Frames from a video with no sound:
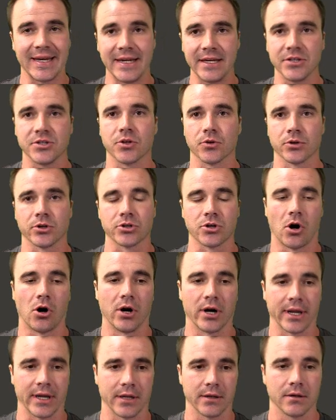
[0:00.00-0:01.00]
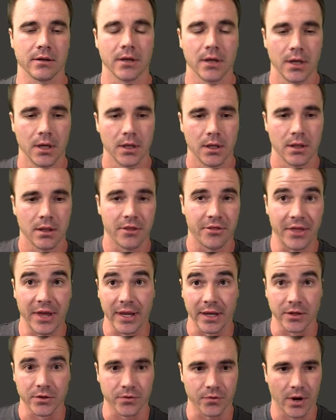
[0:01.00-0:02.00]
easier to target
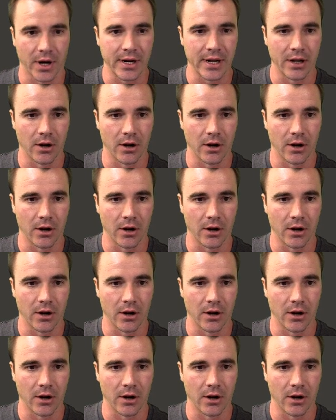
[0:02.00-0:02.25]
things, right?